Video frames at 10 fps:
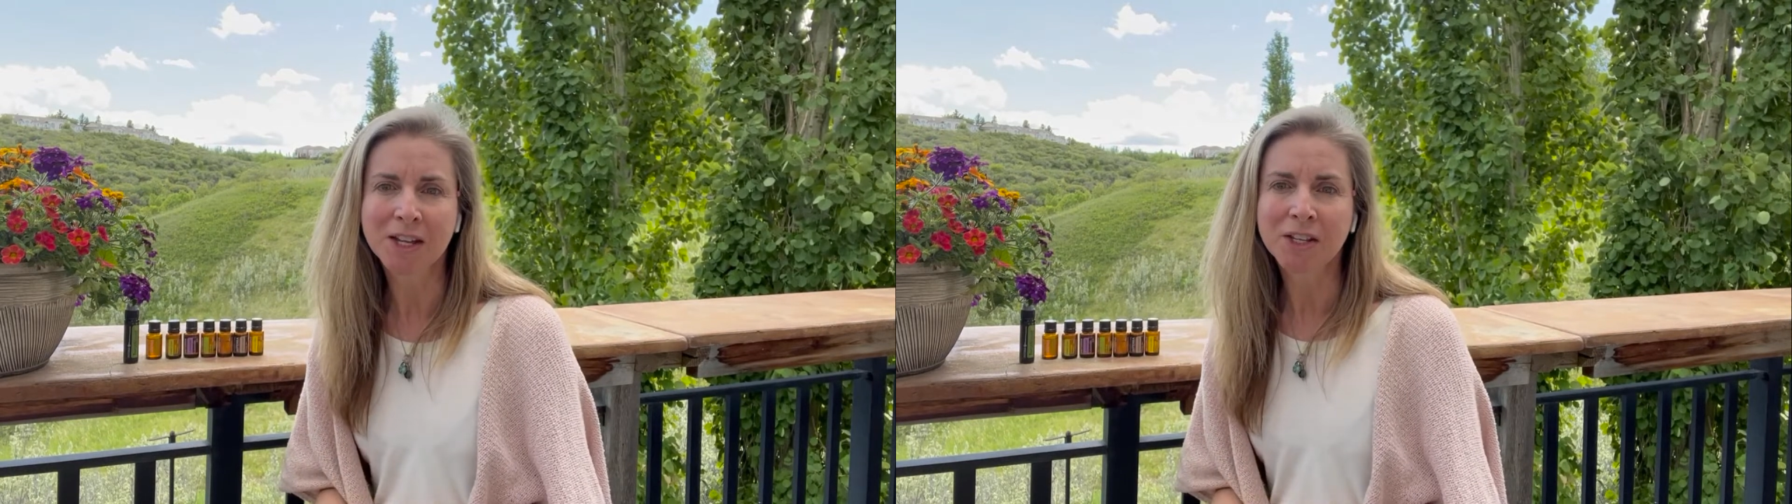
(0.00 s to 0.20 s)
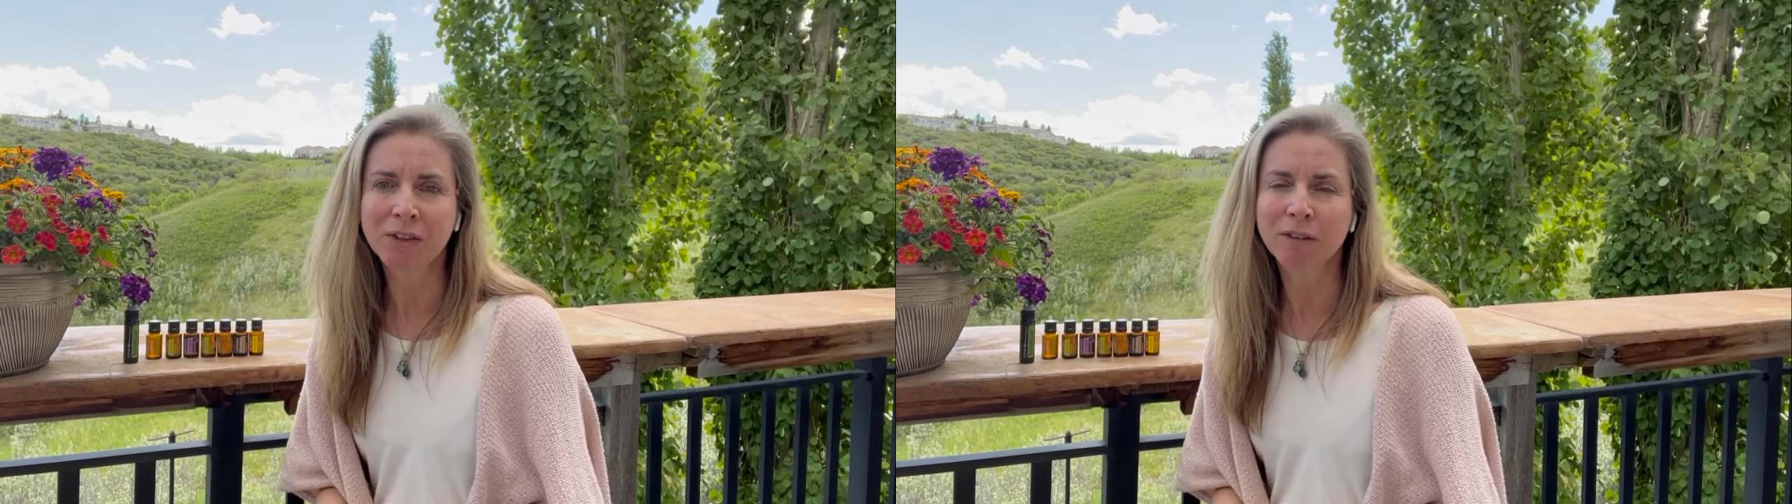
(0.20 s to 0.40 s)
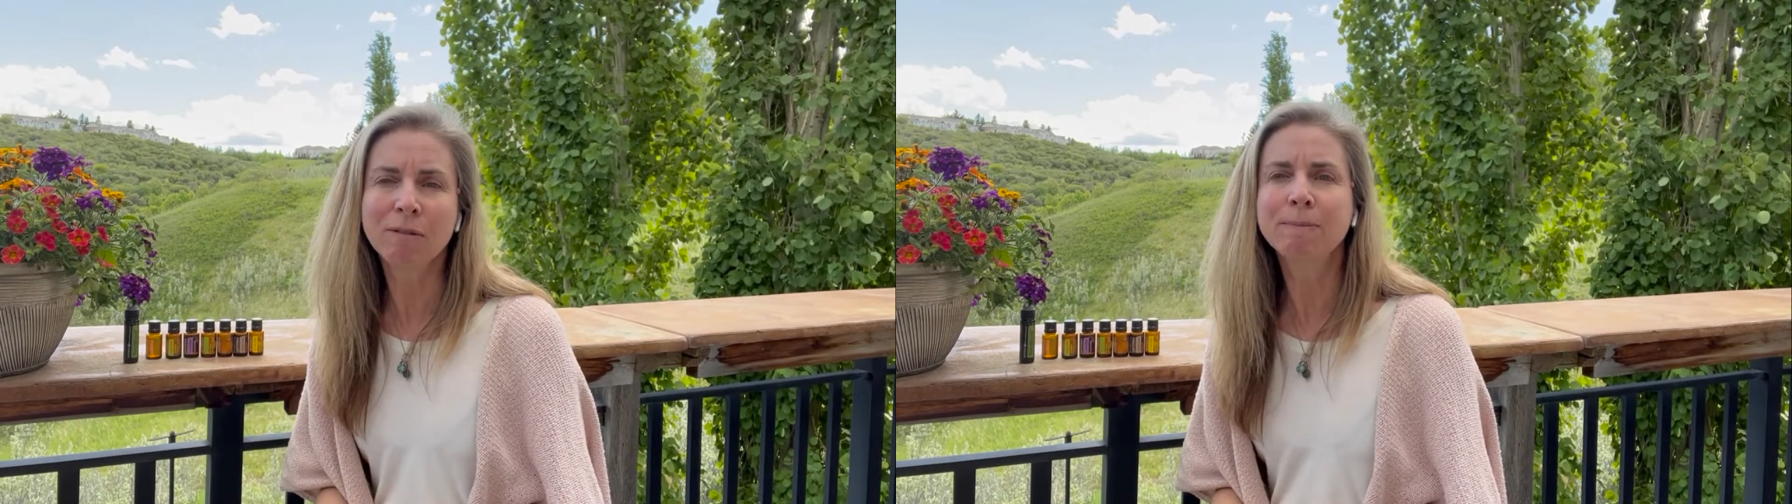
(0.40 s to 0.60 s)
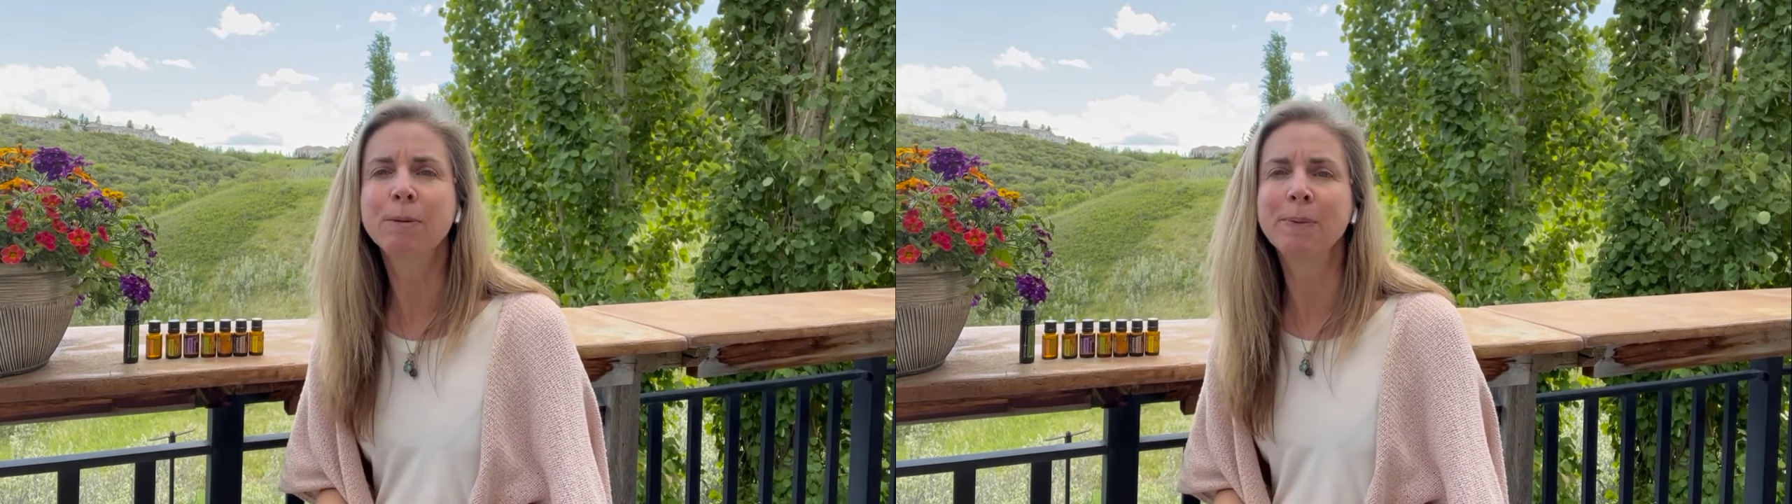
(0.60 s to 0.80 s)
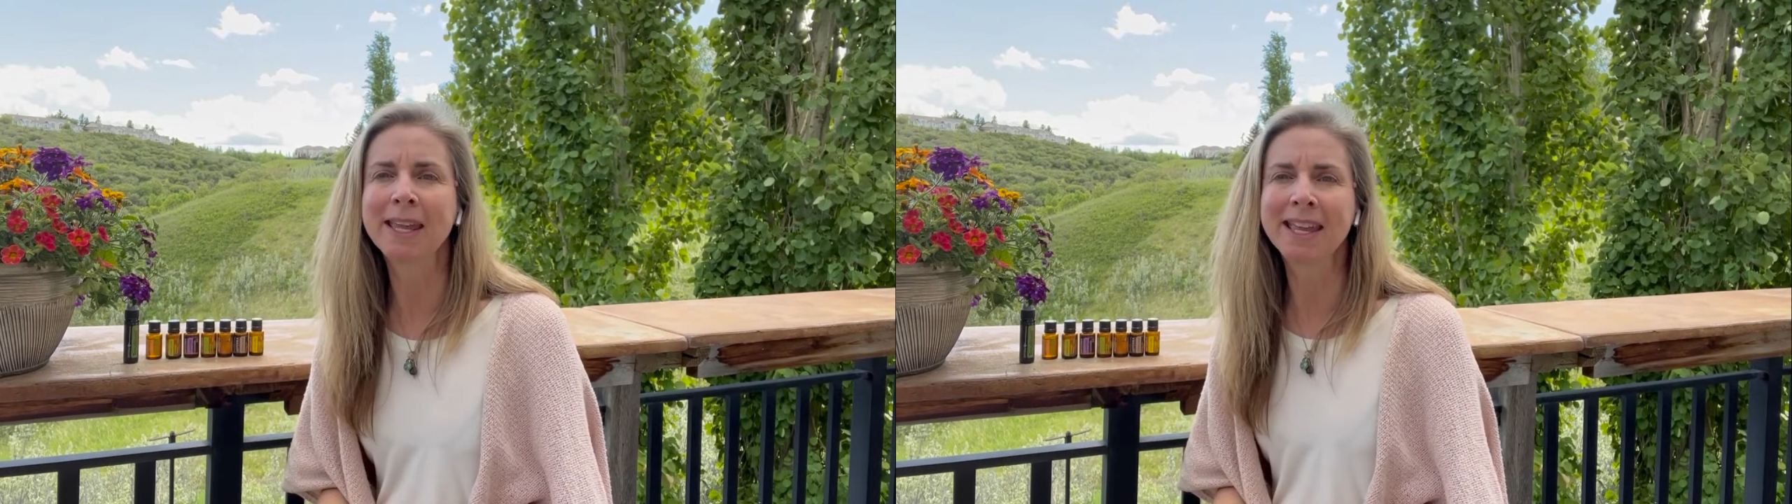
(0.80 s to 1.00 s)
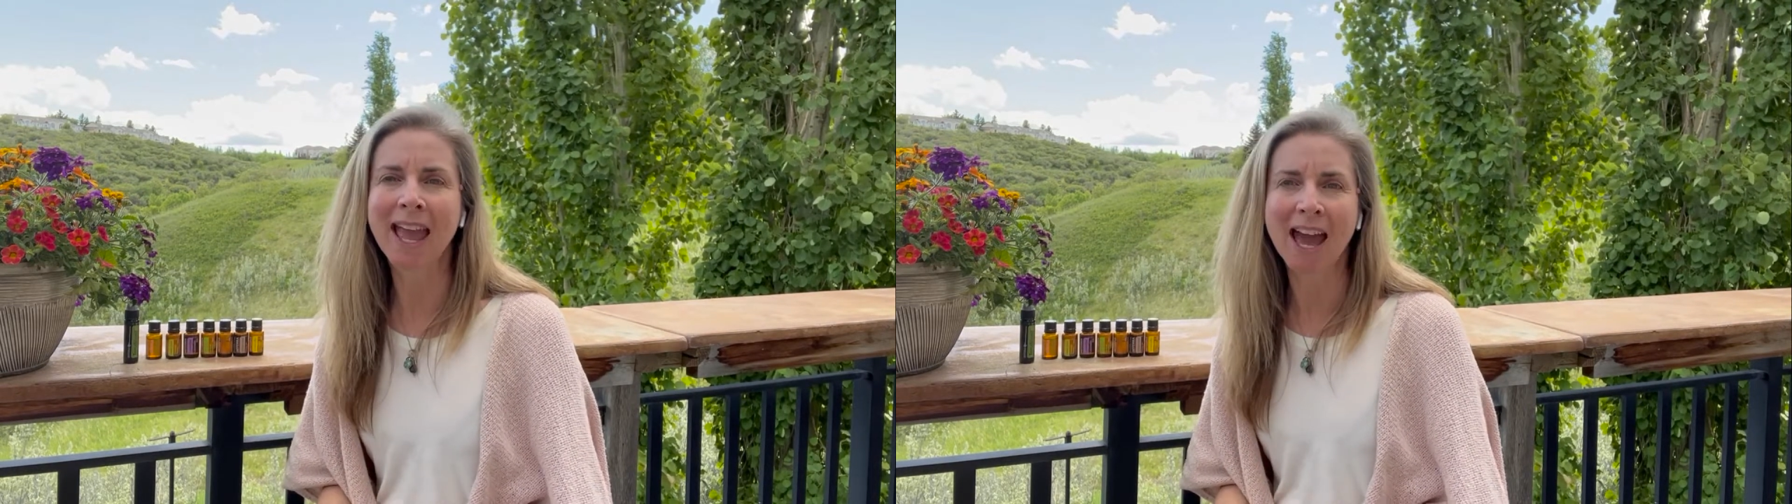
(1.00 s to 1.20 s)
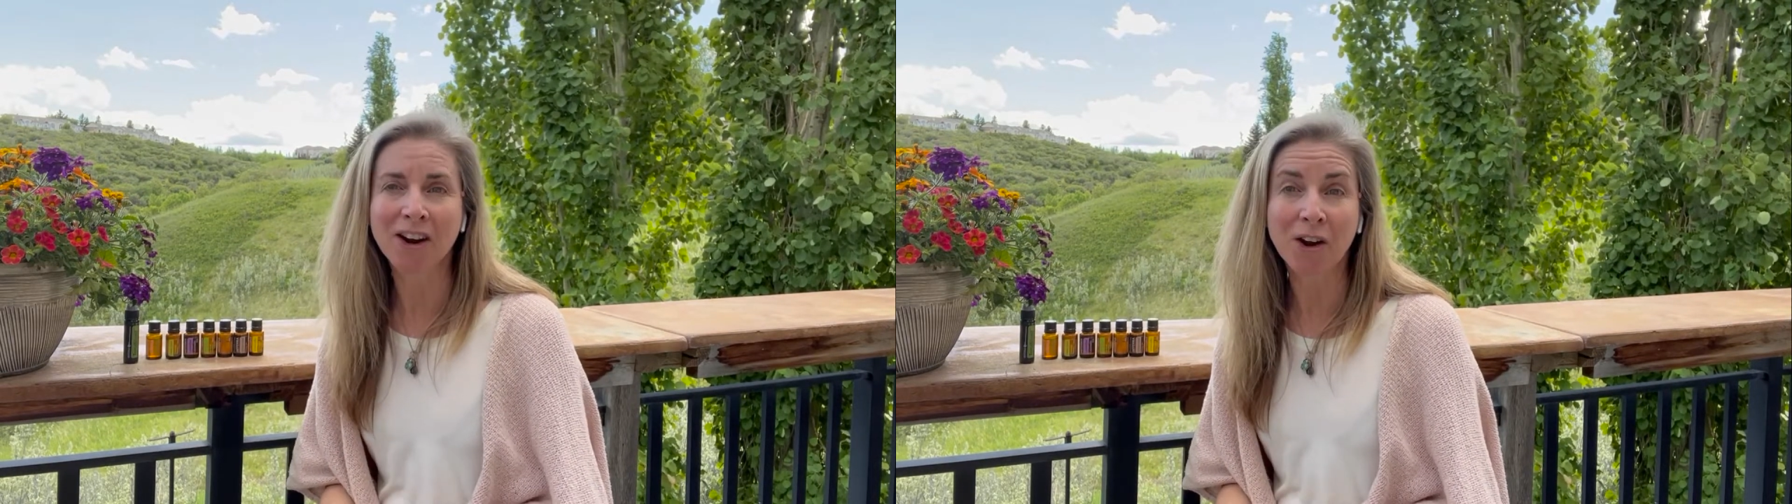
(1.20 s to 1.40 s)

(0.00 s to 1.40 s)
So I remember being at